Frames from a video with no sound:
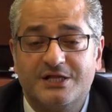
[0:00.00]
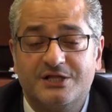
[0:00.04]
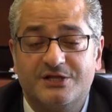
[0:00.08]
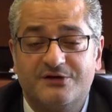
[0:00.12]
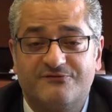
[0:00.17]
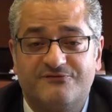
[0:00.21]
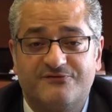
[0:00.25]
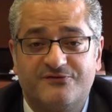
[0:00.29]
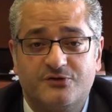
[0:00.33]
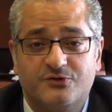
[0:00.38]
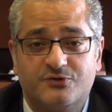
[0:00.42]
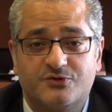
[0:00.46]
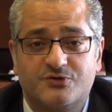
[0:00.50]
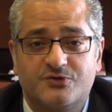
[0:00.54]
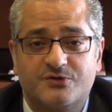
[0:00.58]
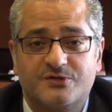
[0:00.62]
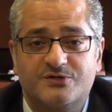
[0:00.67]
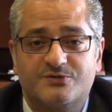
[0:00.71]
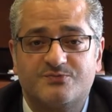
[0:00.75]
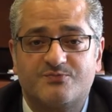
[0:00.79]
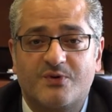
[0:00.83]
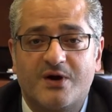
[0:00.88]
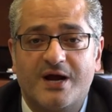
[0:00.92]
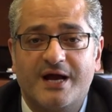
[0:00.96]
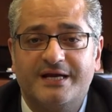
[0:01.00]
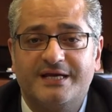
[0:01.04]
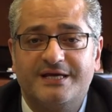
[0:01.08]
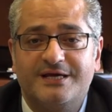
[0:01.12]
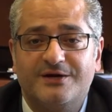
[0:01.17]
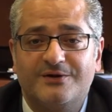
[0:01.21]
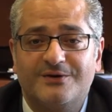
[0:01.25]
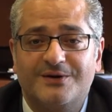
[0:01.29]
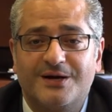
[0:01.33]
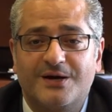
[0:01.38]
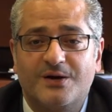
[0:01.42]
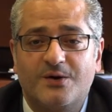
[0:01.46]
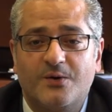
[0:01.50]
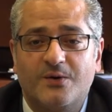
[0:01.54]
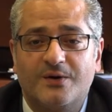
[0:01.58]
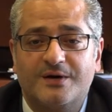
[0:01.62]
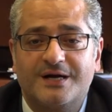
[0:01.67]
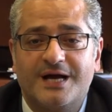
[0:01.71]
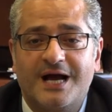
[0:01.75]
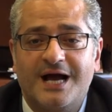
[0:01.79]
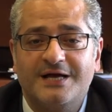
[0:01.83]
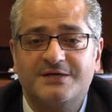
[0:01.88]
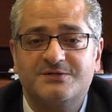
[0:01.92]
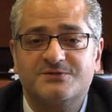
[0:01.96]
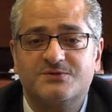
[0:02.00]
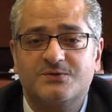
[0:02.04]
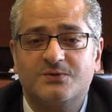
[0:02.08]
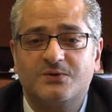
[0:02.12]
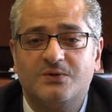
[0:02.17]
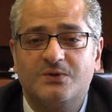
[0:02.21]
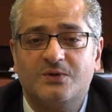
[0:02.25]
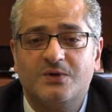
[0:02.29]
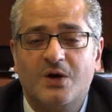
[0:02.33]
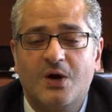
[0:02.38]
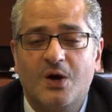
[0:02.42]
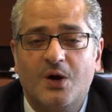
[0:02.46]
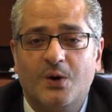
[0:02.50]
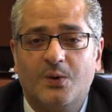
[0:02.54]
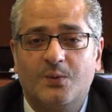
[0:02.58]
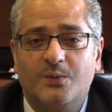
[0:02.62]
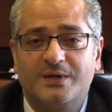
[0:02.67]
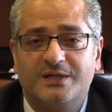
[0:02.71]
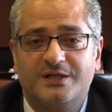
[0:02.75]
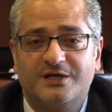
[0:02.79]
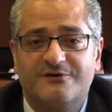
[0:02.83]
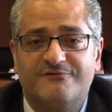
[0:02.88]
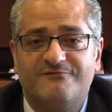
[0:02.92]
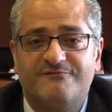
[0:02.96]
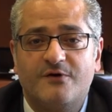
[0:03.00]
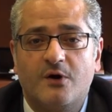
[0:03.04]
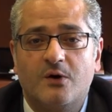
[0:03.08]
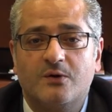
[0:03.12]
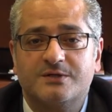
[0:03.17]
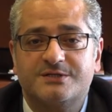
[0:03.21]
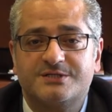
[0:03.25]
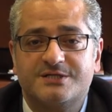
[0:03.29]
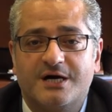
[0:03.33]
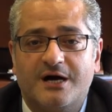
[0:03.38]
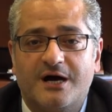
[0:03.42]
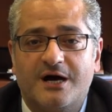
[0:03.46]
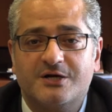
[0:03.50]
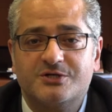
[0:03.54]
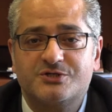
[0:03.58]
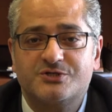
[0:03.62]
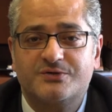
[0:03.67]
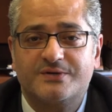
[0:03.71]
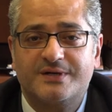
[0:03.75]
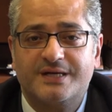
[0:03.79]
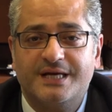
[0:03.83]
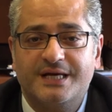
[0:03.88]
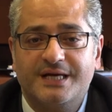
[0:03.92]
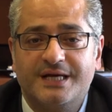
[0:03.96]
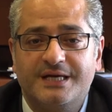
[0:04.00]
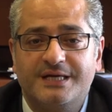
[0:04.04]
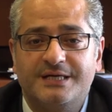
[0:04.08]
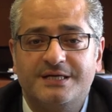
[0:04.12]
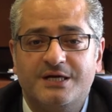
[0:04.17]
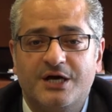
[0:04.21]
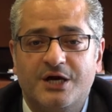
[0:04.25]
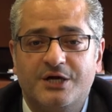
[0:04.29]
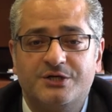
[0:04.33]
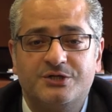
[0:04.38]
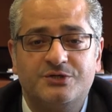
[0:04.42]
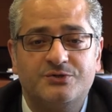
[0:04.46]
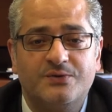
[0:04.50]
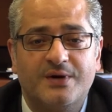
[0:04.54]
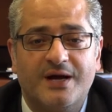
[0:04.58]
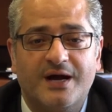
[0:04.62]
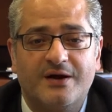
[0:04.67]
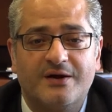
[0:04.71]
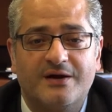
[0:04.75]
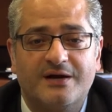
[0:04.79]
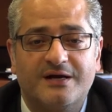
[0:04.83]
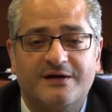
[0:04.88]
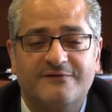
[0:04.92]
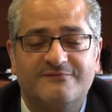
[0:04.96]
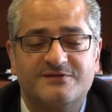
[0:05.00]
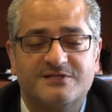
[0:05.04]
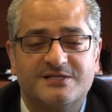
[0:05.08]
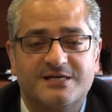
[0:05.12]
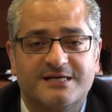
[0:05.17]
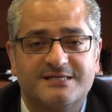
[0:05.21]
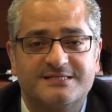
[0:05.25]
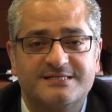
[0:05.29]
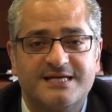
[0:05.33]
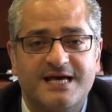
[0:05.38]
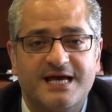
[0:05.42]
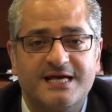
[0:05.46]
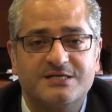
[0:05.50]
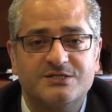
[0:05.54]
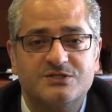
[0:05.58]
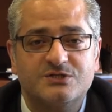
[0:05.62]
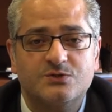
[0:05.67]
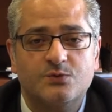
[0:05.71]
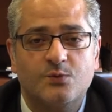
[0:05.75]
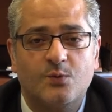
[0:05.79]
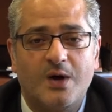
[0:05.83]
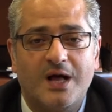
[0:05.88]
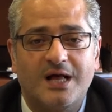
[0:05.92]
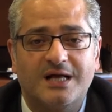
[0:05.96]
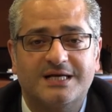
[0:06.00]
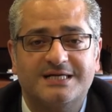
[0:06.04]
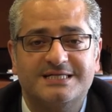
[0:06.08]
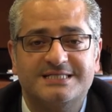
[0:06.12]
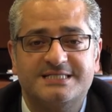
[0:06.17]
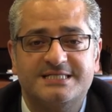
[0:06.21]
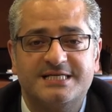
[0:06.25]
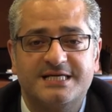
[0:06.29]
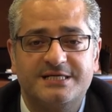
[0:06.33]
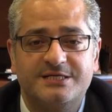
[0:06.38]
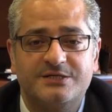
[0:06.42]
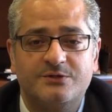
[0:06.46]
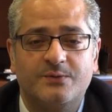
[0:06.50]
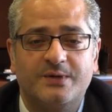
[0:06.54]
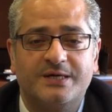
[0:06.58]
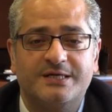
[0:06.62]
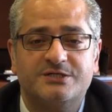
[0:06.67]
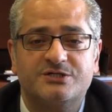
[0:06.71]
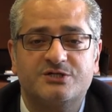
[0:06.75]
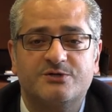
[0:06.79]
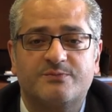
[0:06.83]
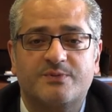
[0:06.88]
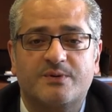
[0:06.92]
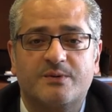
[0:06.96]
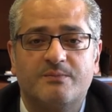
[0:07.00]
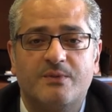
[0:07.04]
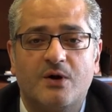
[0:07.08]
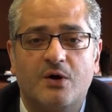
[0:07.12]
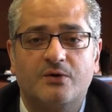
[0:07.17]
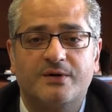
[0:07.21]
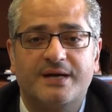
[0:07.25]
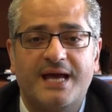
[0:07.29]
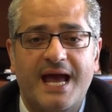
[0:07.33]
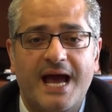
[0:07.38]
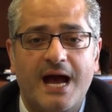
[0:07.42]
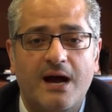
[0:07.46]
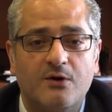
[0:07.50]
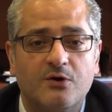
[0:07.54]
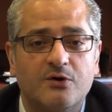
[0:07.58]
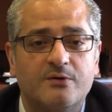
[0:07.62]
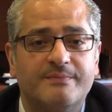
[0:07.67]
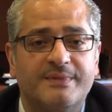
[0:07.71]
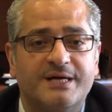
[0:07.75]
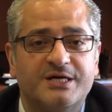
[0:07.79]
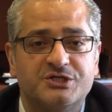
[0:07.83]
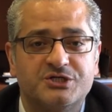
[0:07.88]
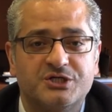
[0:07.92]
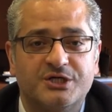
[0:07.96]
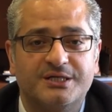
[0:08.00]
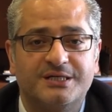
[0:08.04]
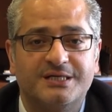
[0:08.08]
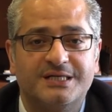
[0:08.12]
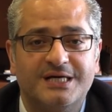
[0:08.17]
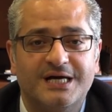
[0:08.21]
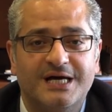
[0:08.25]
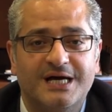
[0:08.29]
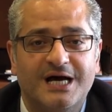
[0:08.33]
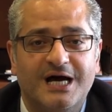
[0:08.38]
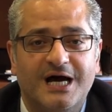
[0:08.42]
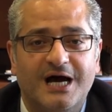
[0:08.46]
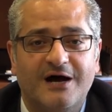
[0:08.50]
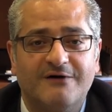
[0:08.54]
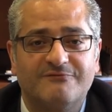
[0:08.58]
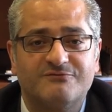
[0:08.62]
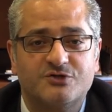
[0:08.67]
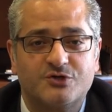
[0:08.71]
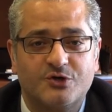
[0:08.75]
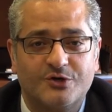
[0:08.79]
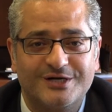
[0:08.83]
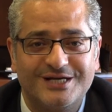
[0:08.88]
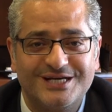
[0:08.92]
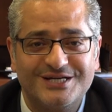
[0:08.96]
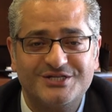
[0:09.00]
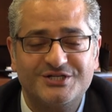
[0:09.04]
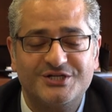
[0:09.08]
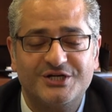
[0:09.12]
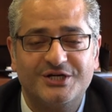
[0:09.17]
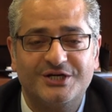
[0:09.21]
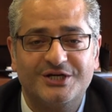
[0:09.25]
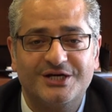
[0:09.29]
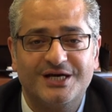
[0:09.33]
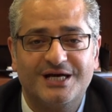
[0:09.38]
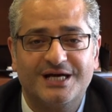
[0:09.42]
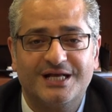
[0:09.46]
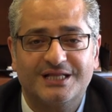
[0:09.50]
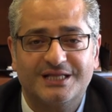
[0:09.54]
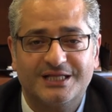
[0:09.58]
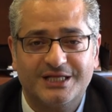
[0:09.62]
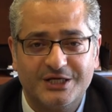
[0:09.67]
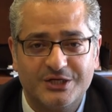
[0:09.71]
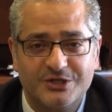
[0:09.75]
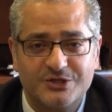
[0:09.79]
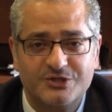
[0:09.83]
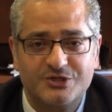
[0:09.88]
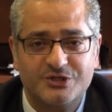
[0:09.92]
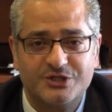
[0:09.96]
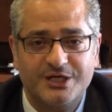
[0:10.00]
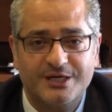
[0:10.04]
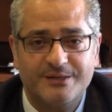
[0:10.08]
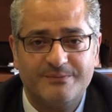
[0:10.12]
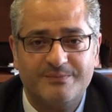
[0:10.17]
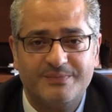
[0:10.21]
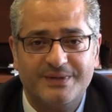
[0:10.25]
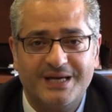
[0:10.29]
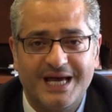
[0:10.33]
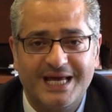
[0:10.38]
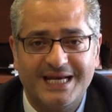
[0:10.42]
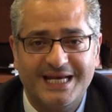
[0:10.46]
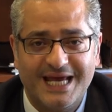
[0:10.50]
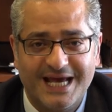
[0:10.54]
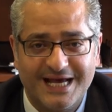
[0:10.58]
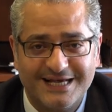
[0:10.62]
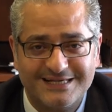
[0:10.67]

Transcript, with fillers: The future is bright here at Gorton High School. We look forward to ushering in a new era of success while continuing to promote our mission of tradition, leadership, and